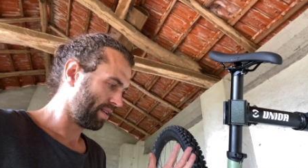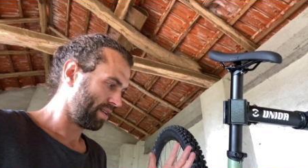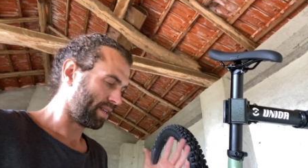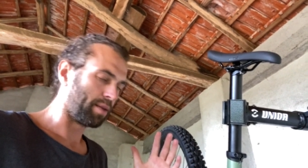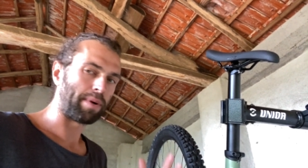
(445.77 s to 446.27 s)

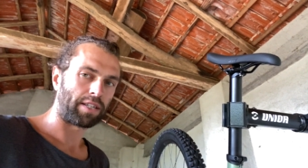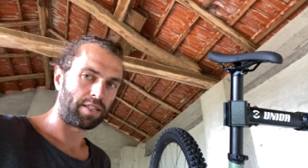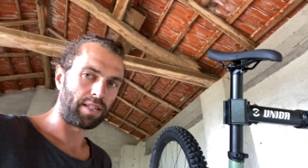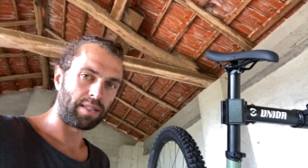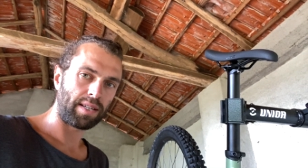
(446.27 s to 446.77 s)
And the
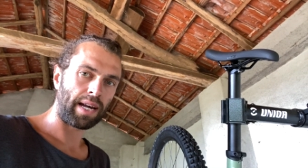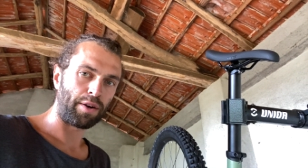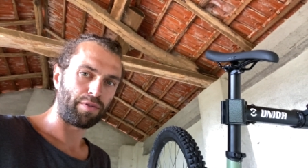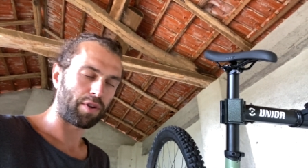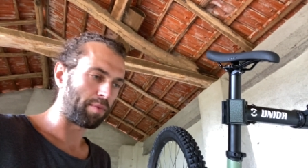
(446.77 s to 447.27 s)
Banshee's out
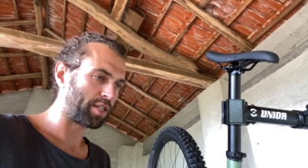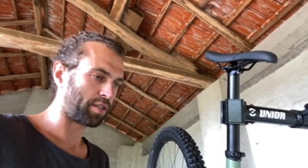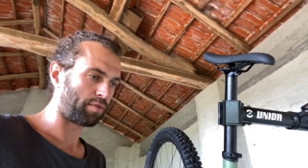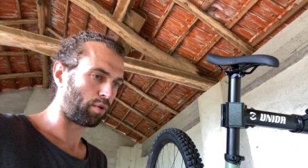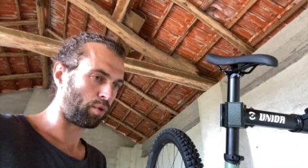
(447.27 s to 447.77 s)
of commission
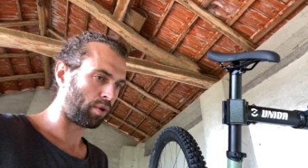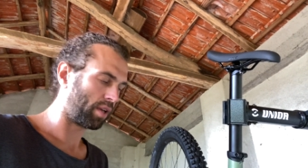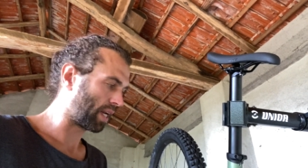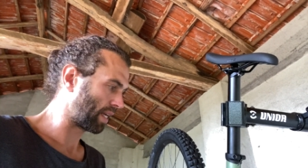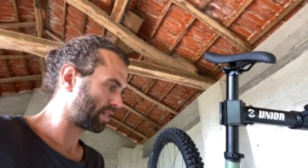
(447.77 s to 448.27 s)
for at
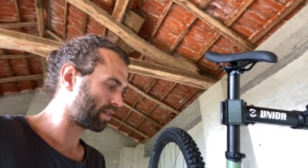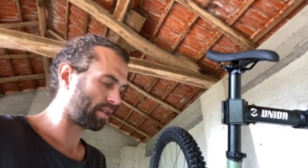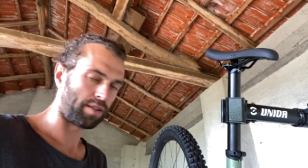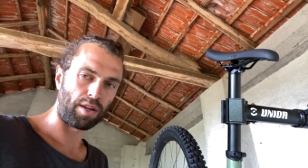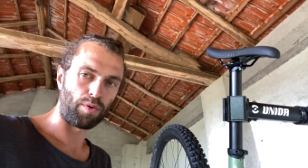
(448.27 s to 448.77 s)
least another
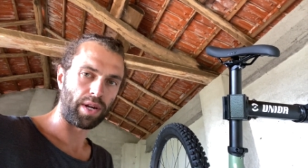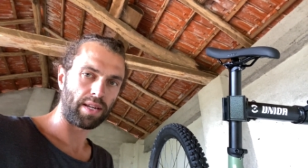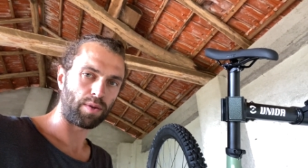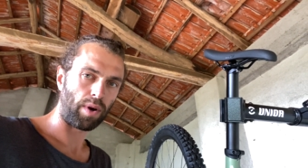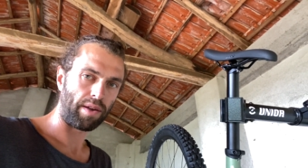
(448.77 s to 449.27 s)
2
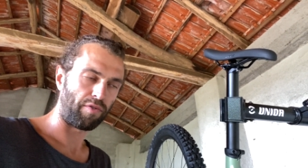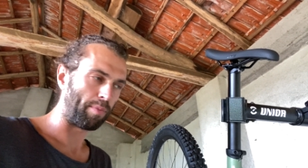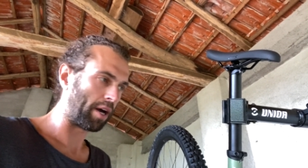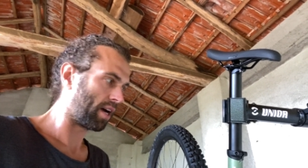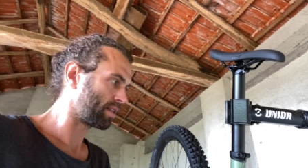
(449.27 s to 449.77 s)
weeks waiting for
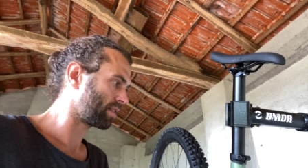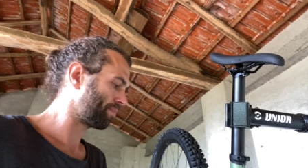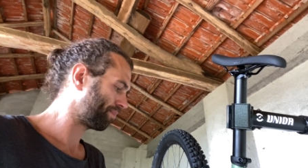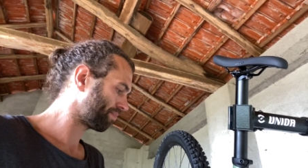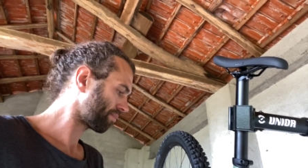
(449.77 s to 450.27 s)
parts.
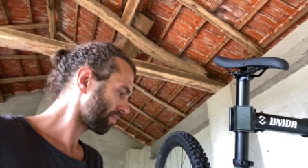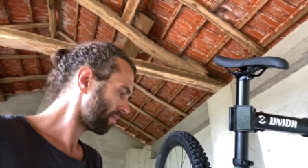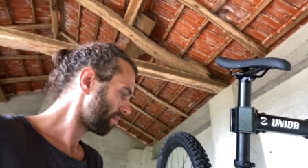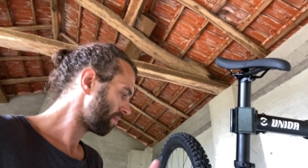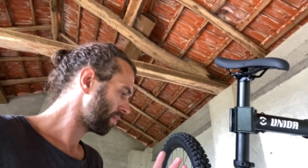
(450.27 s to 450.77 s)

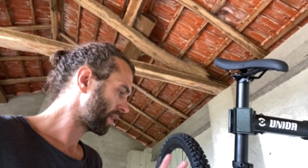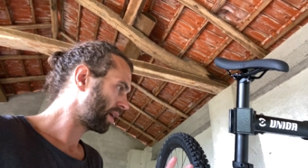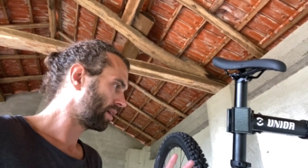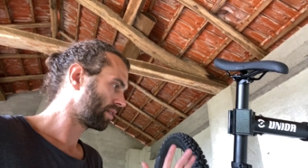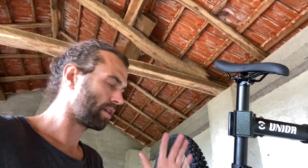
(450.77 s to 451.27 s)

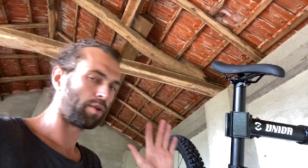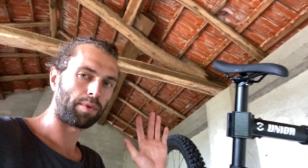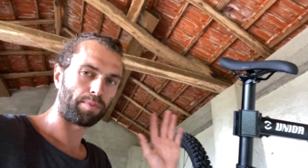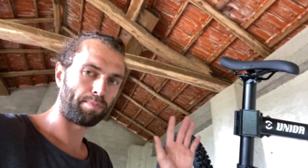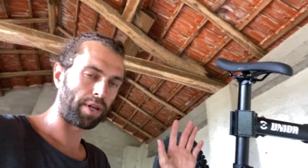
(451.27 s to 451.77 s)
So I'm going
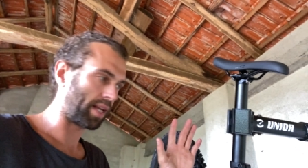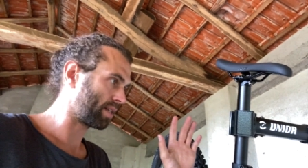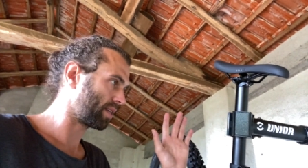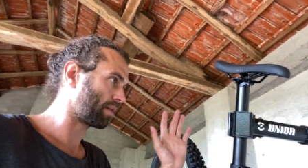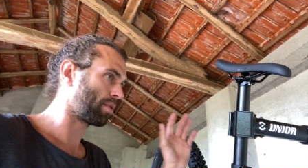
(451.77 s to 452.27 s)
to put that
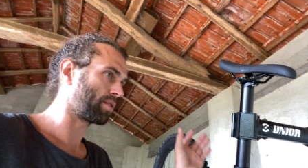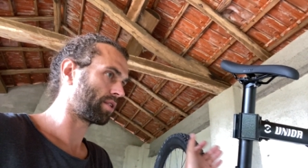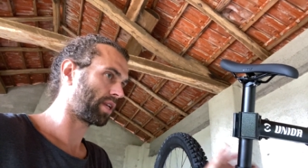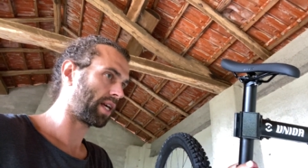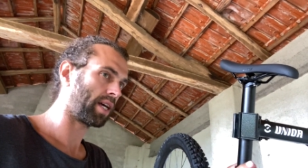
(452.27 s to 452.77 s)
seat post on
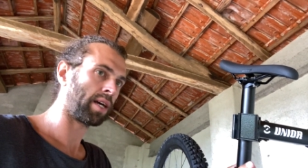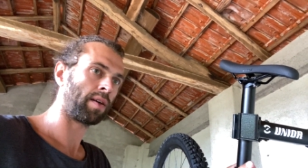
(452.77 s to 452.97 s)
here.